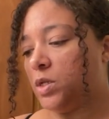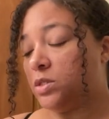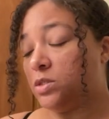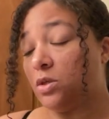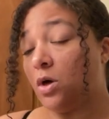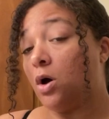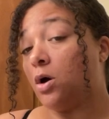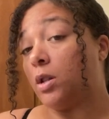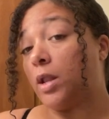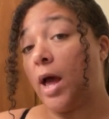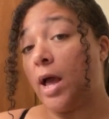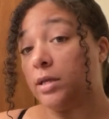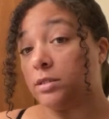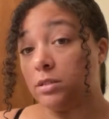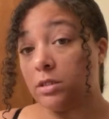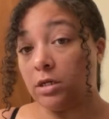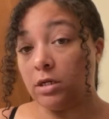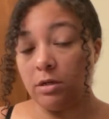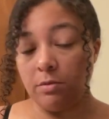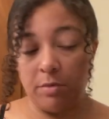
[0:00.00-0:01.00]
long
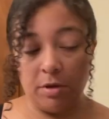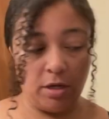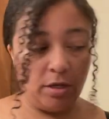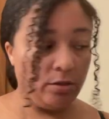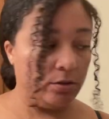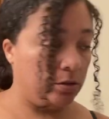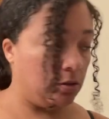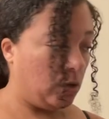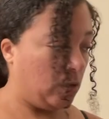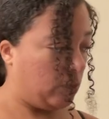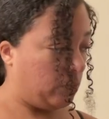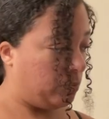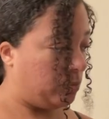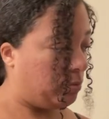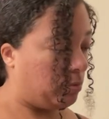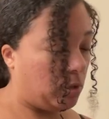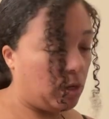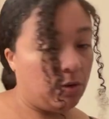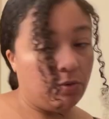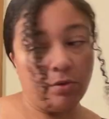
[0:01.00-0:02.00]
lasting to me, so
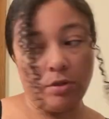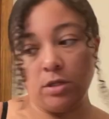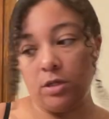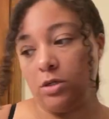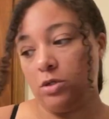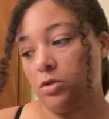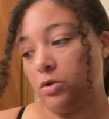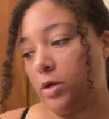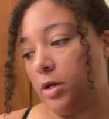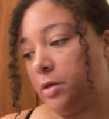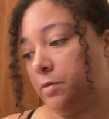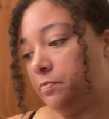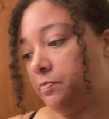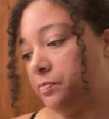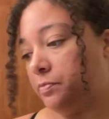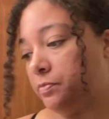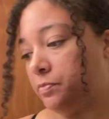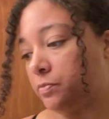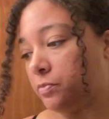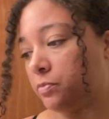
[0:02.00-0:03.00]
I really enjoy
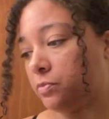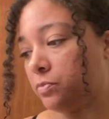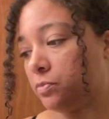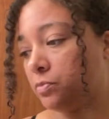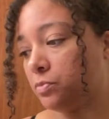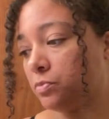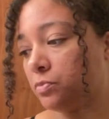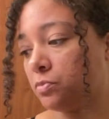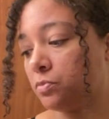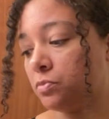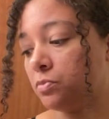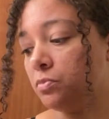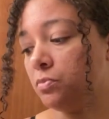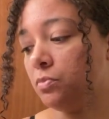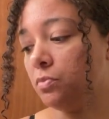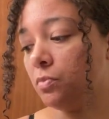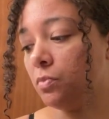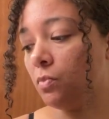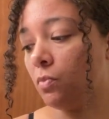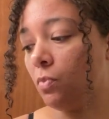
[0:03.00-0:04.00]

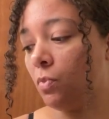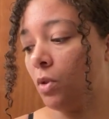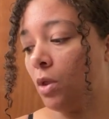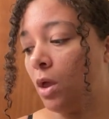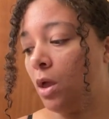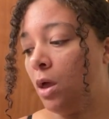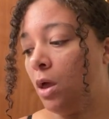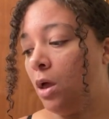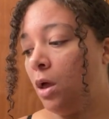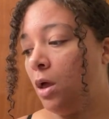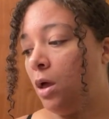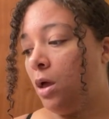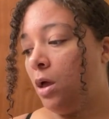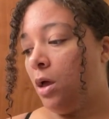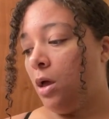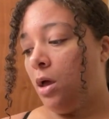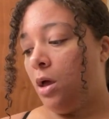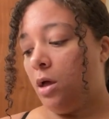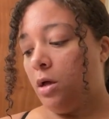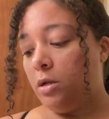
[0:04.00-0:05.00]
it.
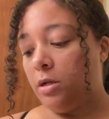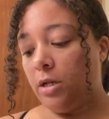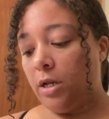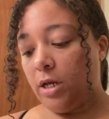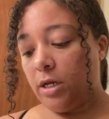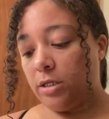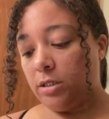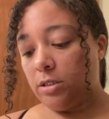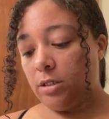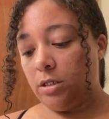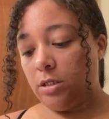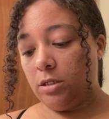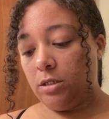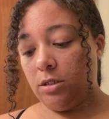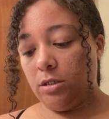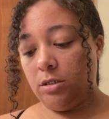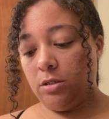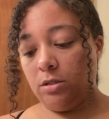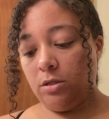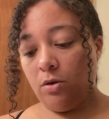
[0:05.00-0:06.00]
Next
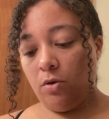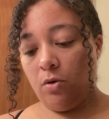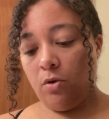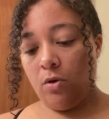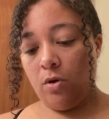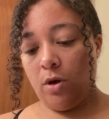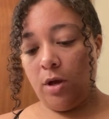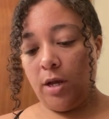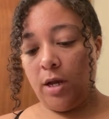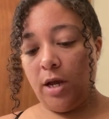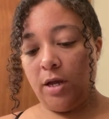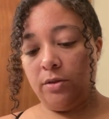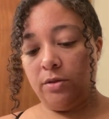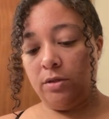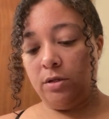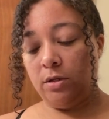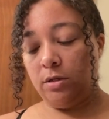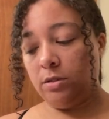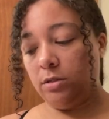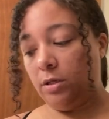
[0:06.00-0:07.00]
is I got
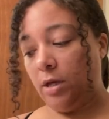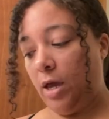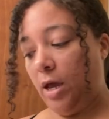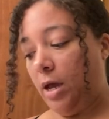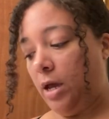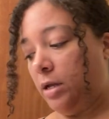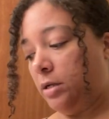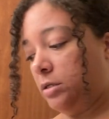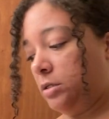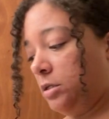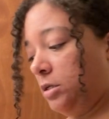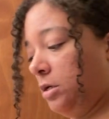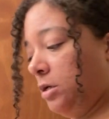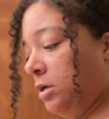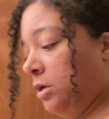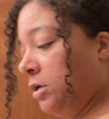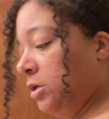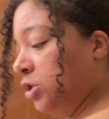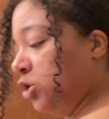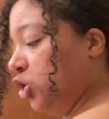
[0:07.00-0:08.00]
this at
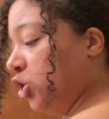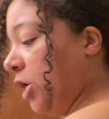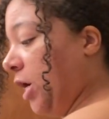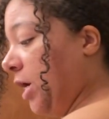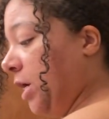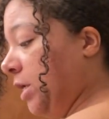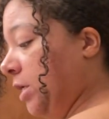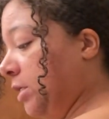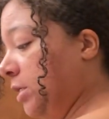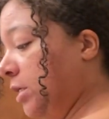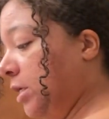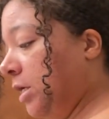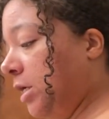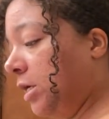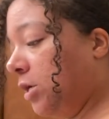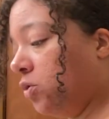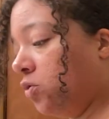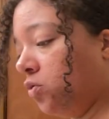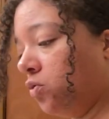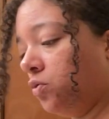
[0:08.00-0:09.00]
Giant
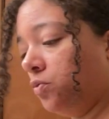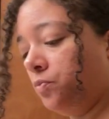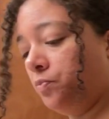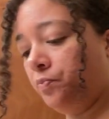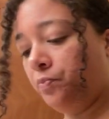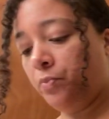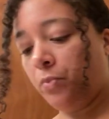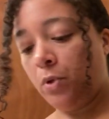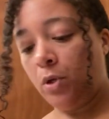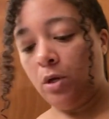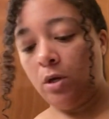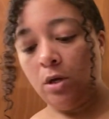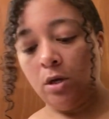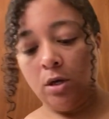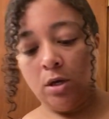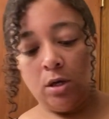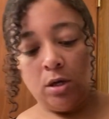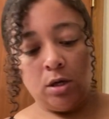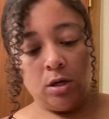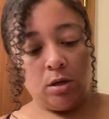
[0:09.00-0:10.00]
Eagle
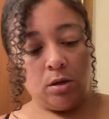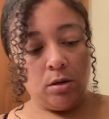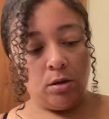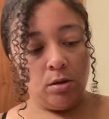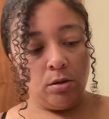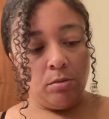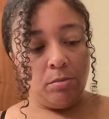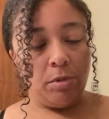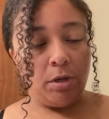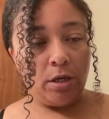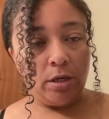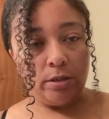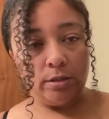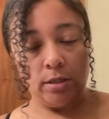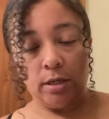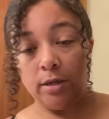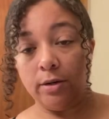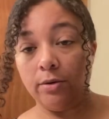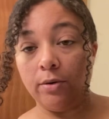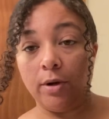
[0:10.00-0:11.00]
because
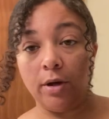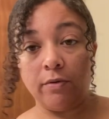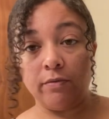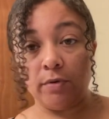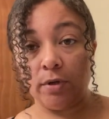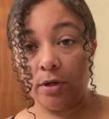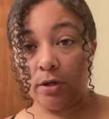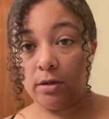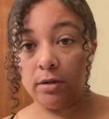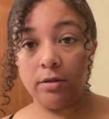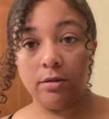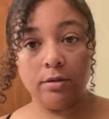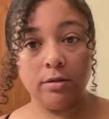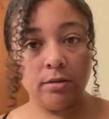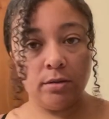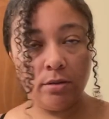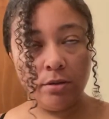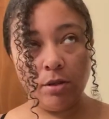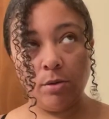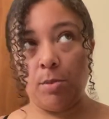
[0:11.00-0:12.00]
I don't have like
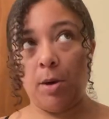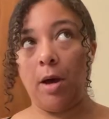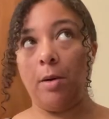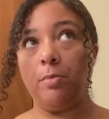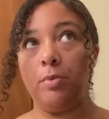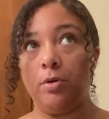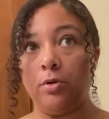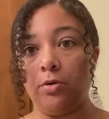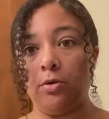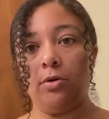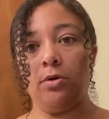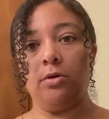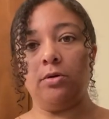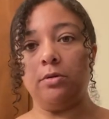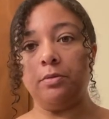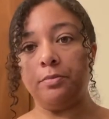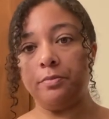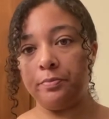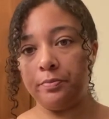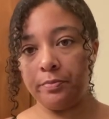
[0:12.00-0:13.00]
the popular
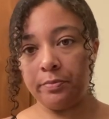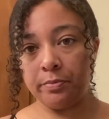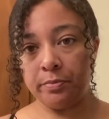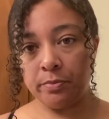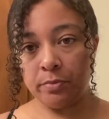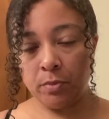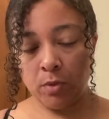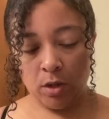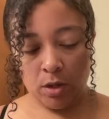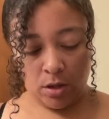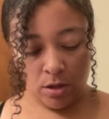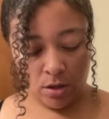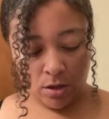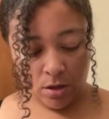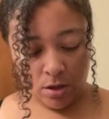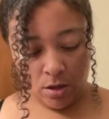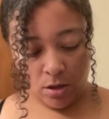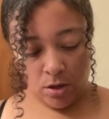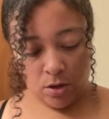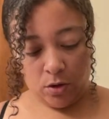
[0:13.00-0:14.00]

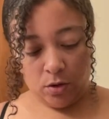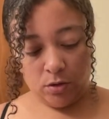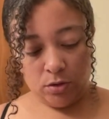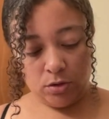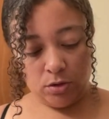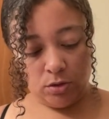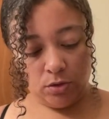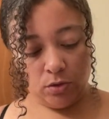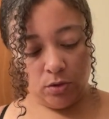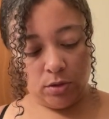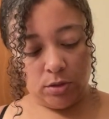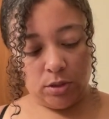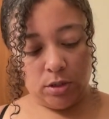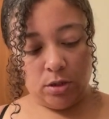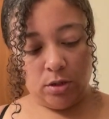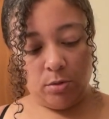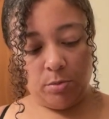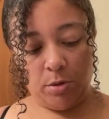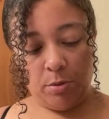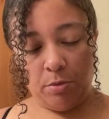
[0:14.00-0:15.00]
grocery stores that
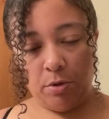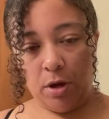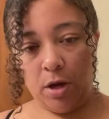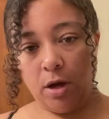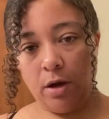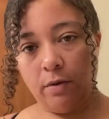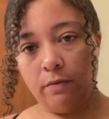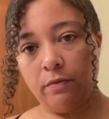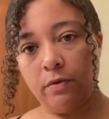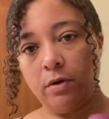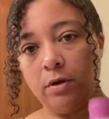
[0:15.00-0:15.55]
other people have.